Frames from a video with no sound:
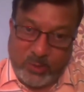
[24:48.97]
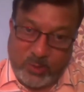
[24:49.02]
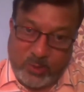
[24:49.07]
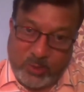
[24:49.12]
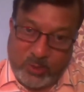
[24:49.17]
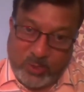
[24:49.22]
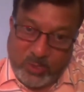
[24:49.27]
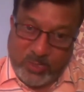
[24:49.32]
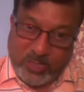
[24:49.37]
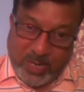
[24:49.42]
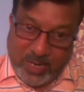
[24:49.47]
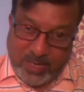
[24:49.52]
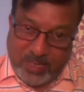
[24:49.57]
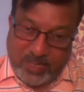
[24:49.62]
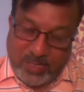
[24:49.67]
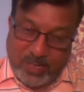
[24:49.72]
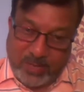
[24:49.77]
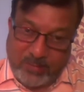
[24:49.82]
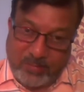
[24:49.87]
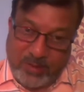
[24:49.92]
to the
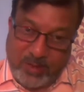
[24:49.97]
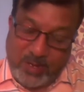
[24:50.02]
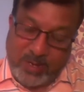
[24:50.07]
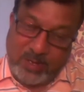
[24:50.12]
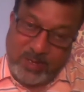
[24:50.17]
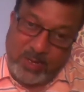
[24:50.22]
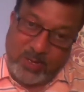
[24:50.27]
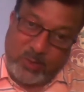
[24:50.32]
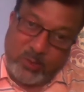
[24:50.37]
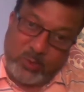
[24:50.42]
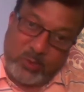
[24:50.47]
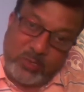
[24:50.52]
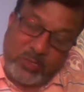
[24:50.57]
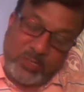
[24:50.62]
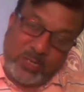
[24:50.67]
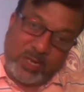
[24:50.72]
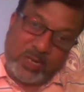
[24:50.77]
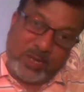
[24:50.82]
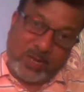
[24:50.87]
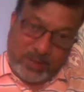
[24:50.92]
society level and then to the
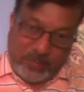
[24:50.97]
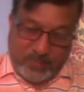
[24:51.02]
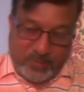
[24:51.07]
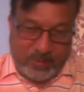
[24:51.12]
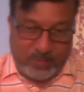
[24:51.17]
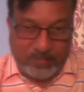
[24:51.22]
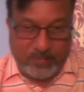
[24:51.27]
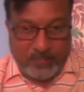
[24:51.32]
state level.